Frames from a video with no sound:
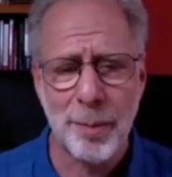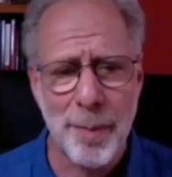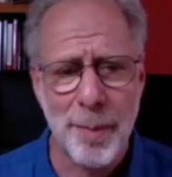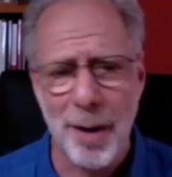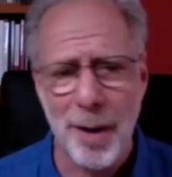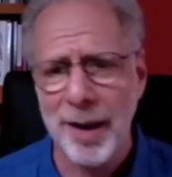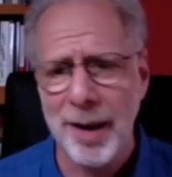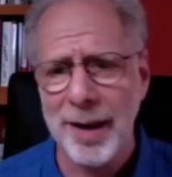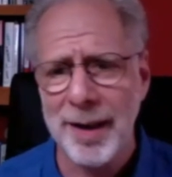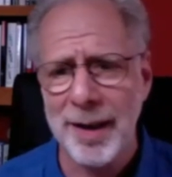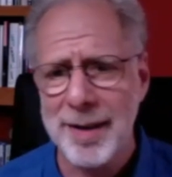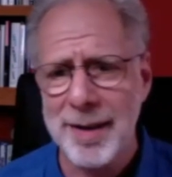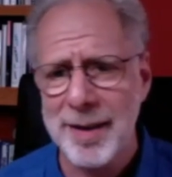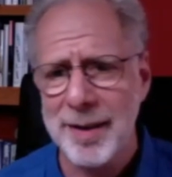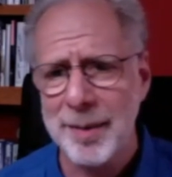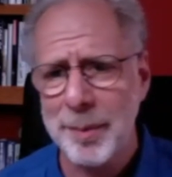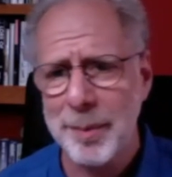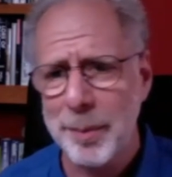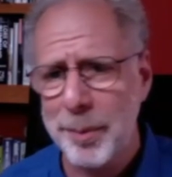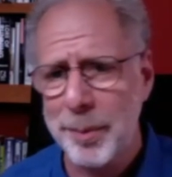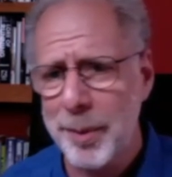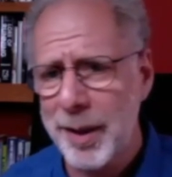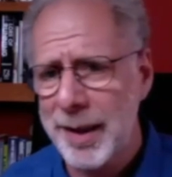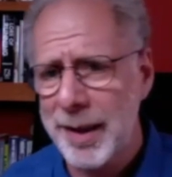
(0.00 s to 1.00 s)
Americans
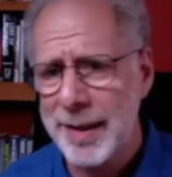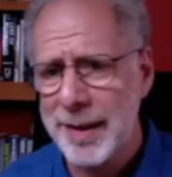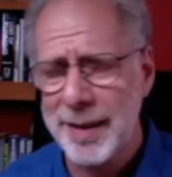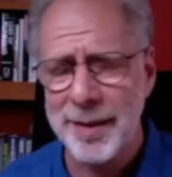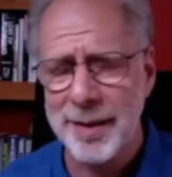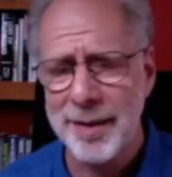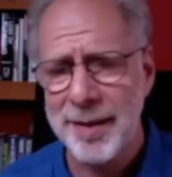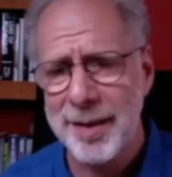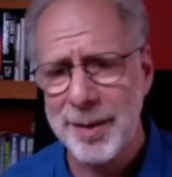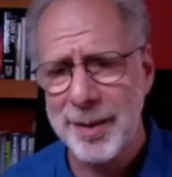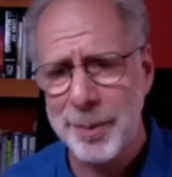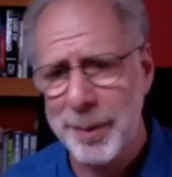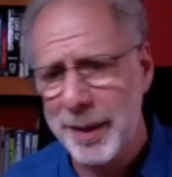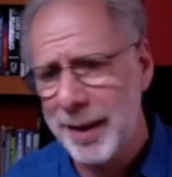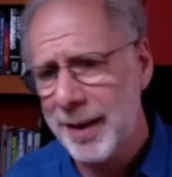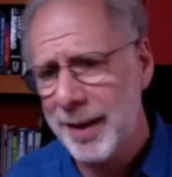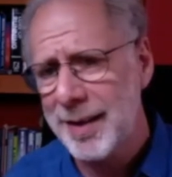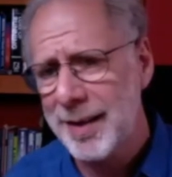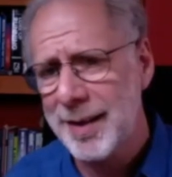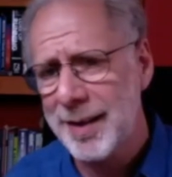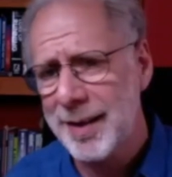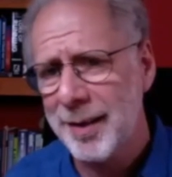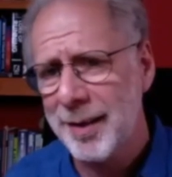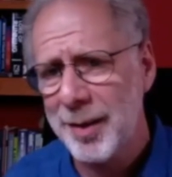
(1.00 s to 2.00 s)
and Brits and
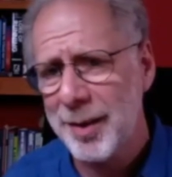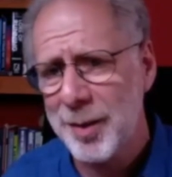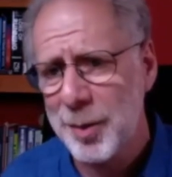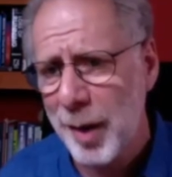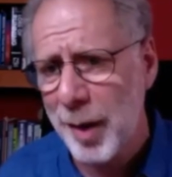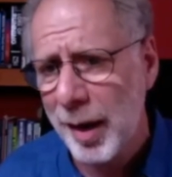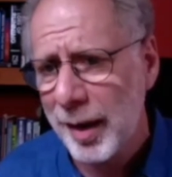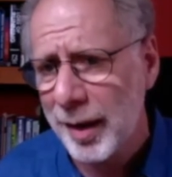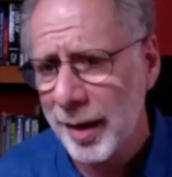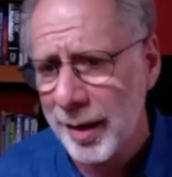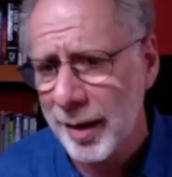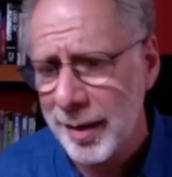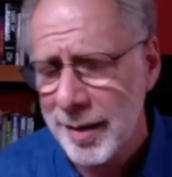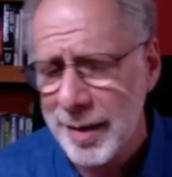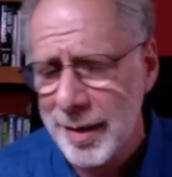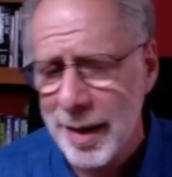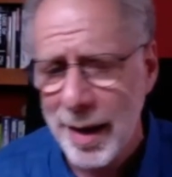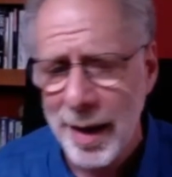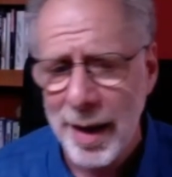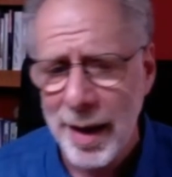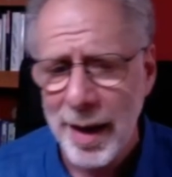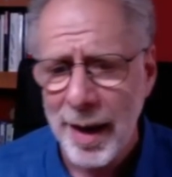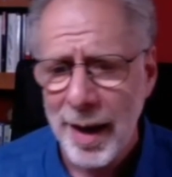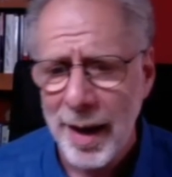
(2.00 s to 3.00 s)
Swedes and Australians.
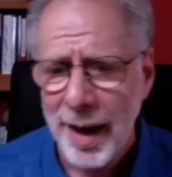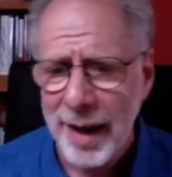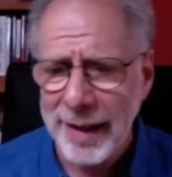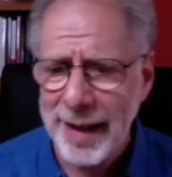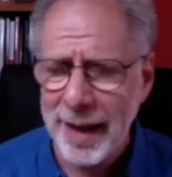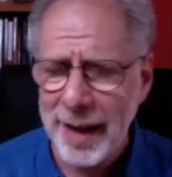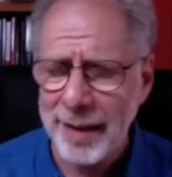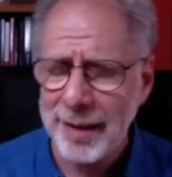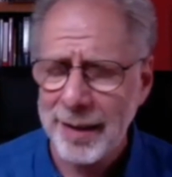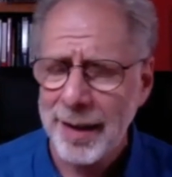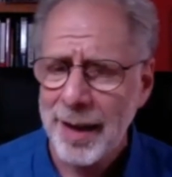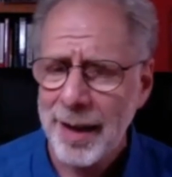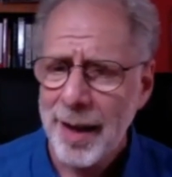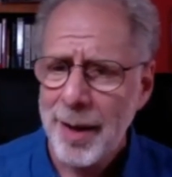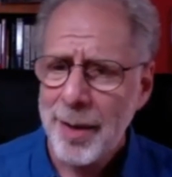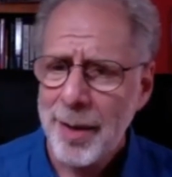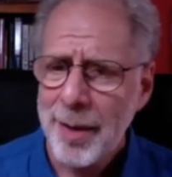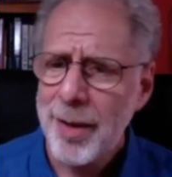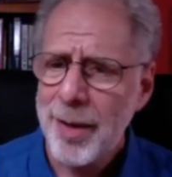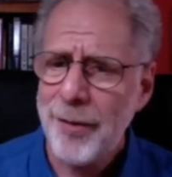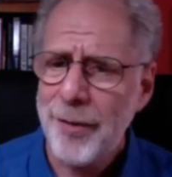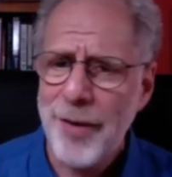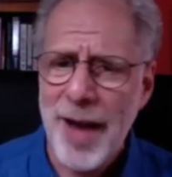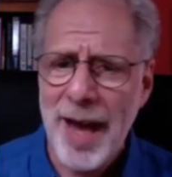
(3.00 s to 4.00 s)
And yet
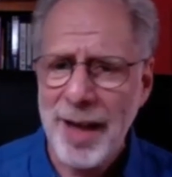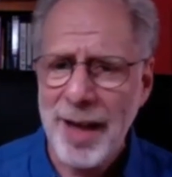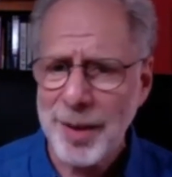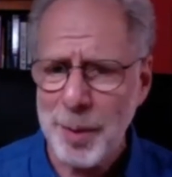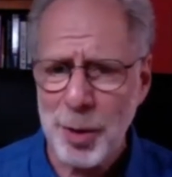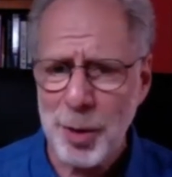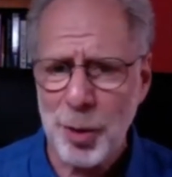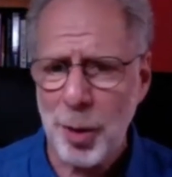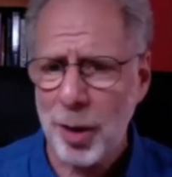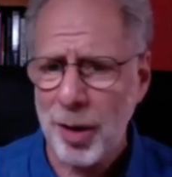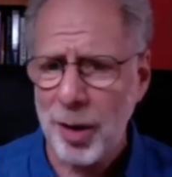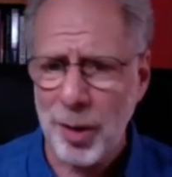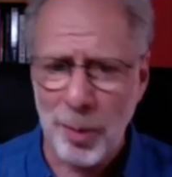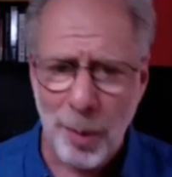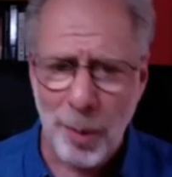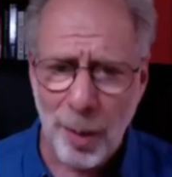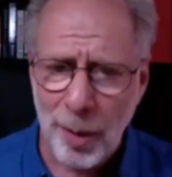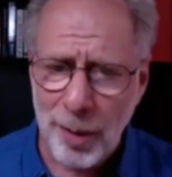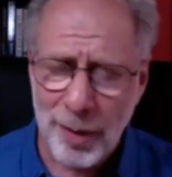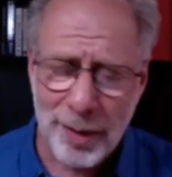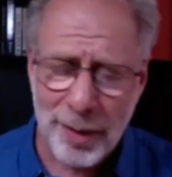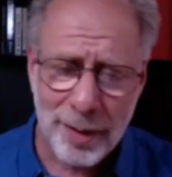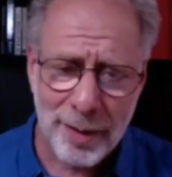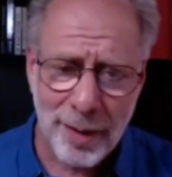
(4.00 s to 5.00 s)
the vast majority of the
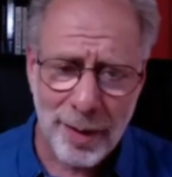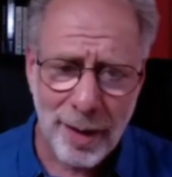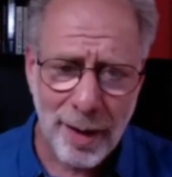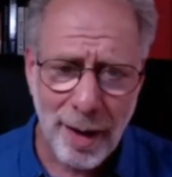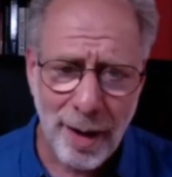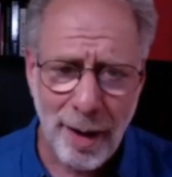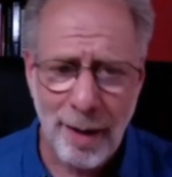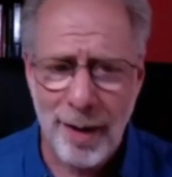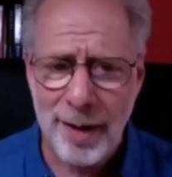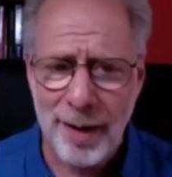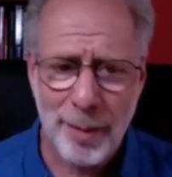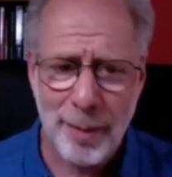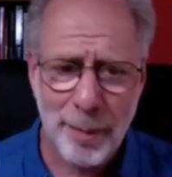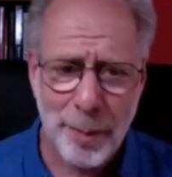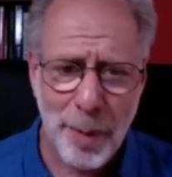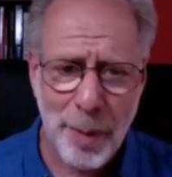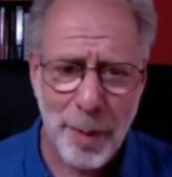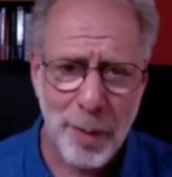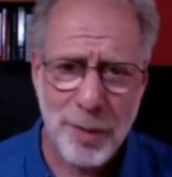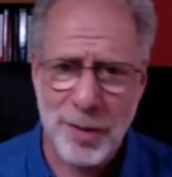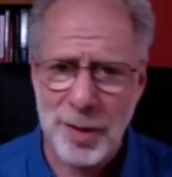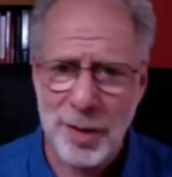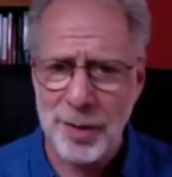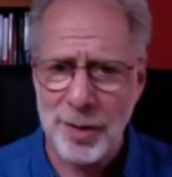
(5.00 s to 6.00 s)
world aren't
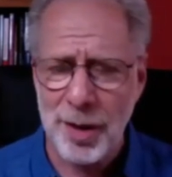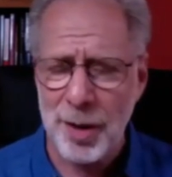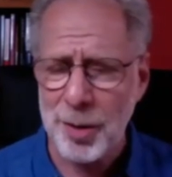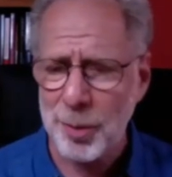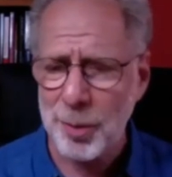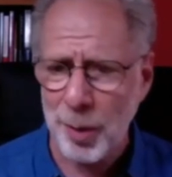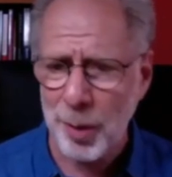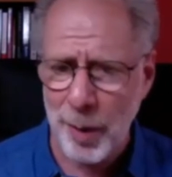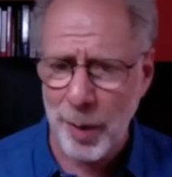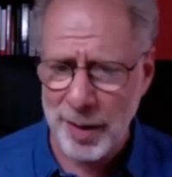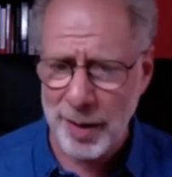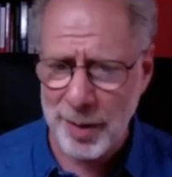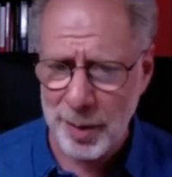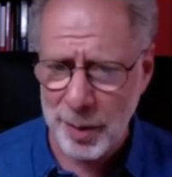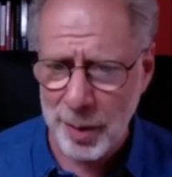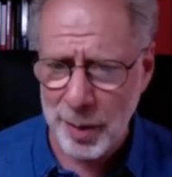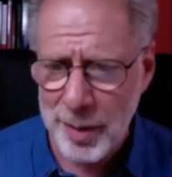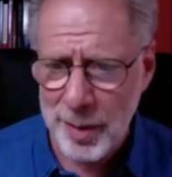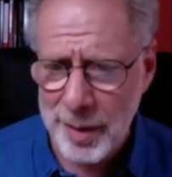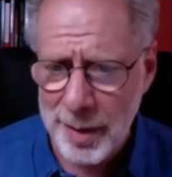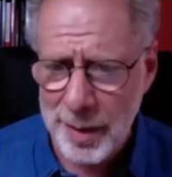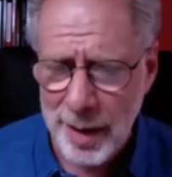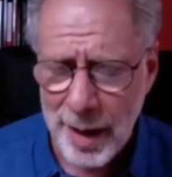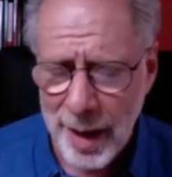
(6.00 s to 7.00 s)
post-industrial
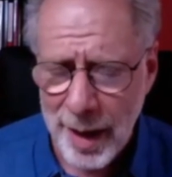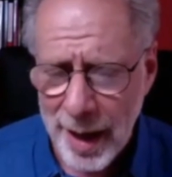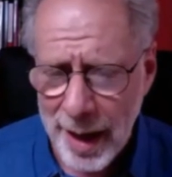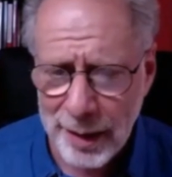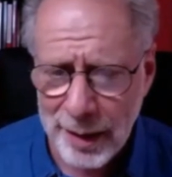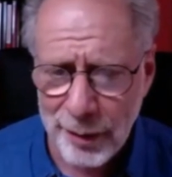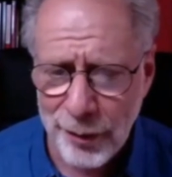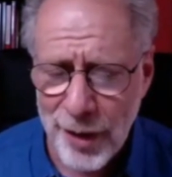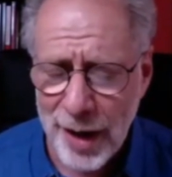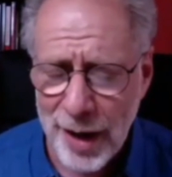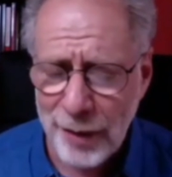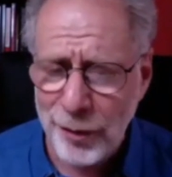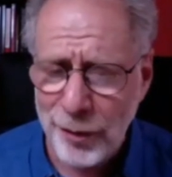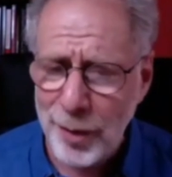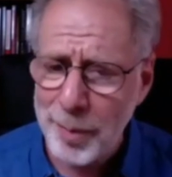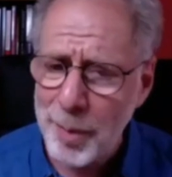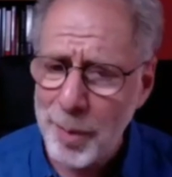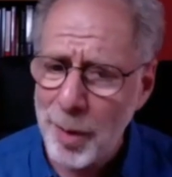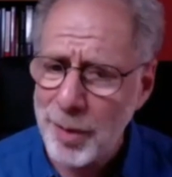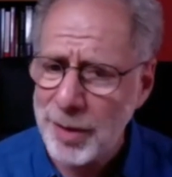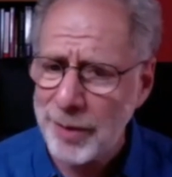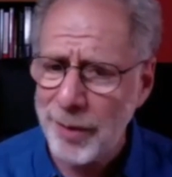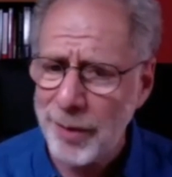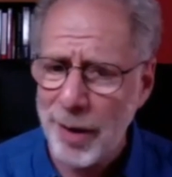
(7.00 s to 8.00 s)
Westerners. And in fact, for
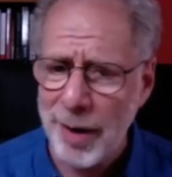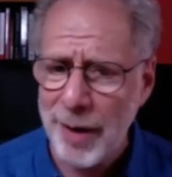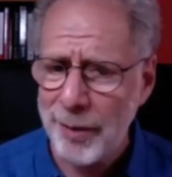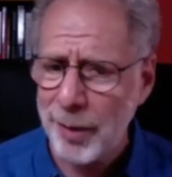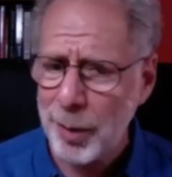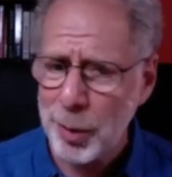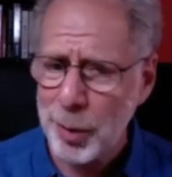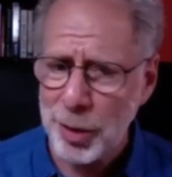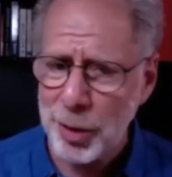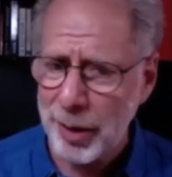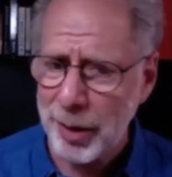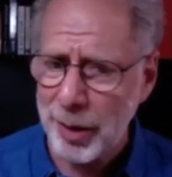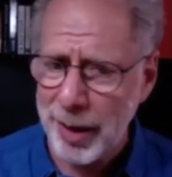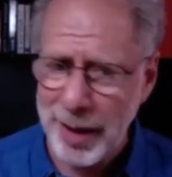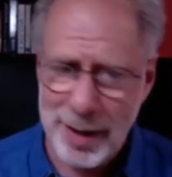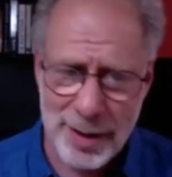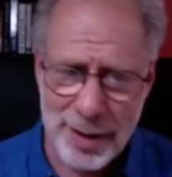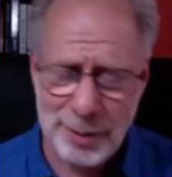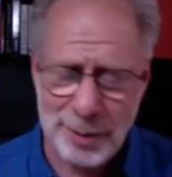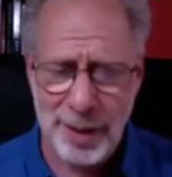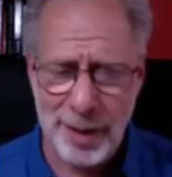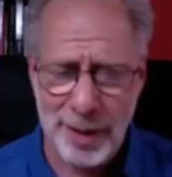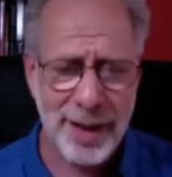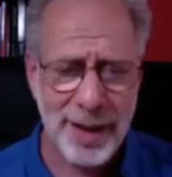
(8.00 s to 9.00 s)
most of our evolutionary
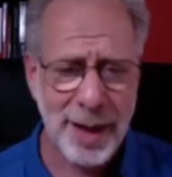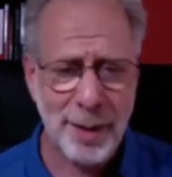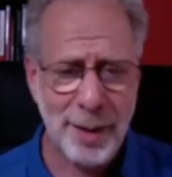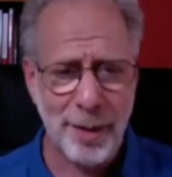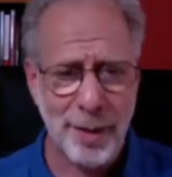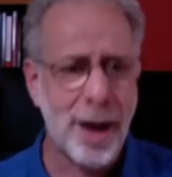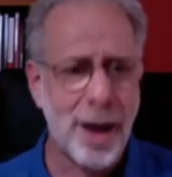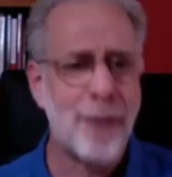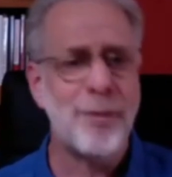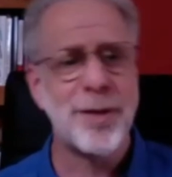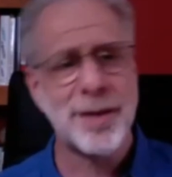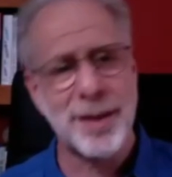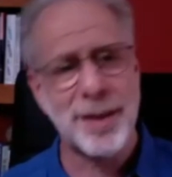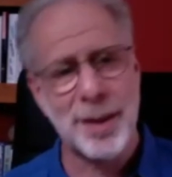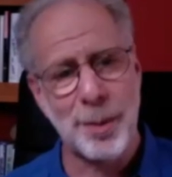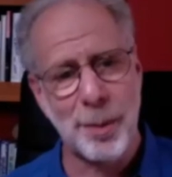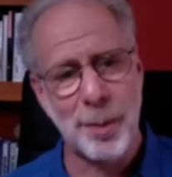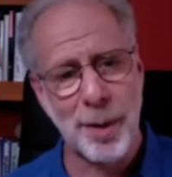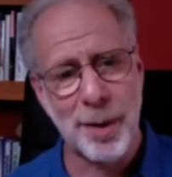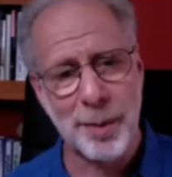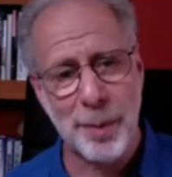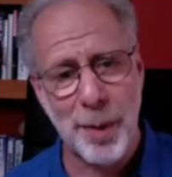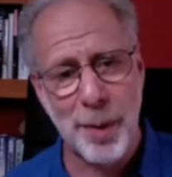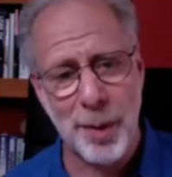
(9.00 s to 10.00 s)
history, they obviously
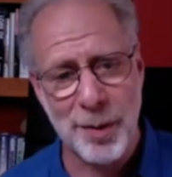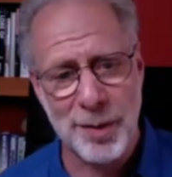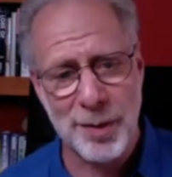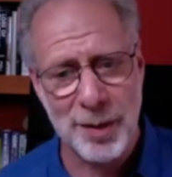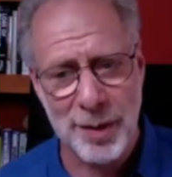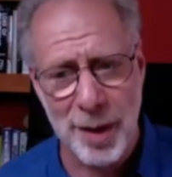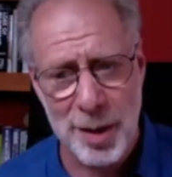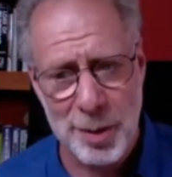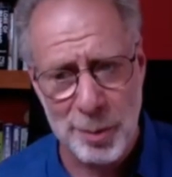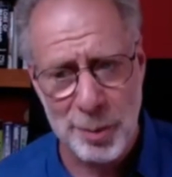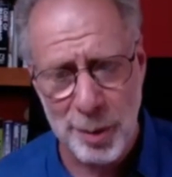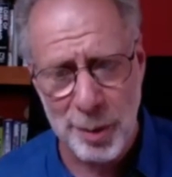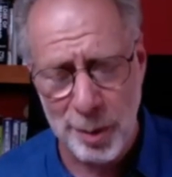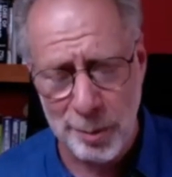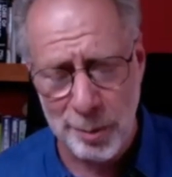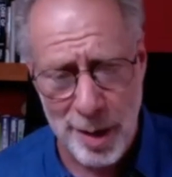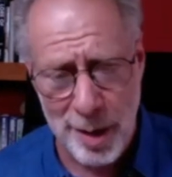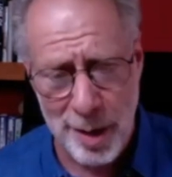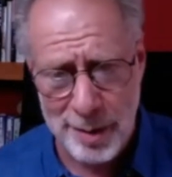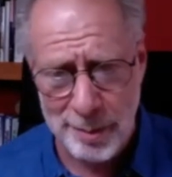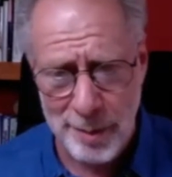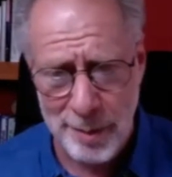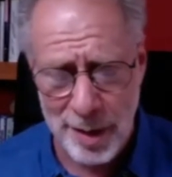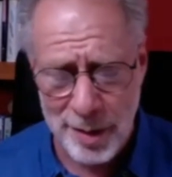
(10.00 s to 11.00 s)
weren't
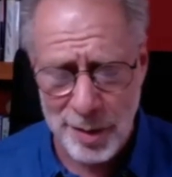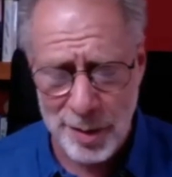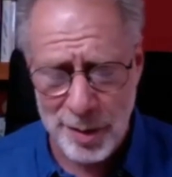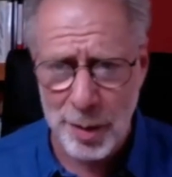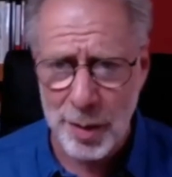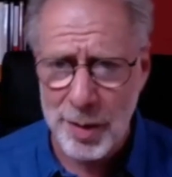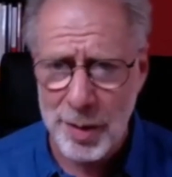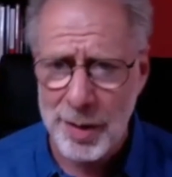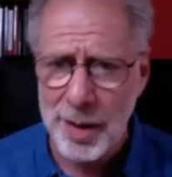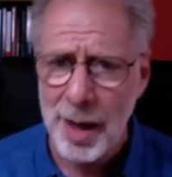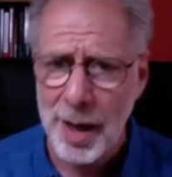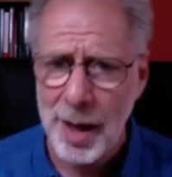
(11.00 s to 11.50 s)
post-industrial Westerners.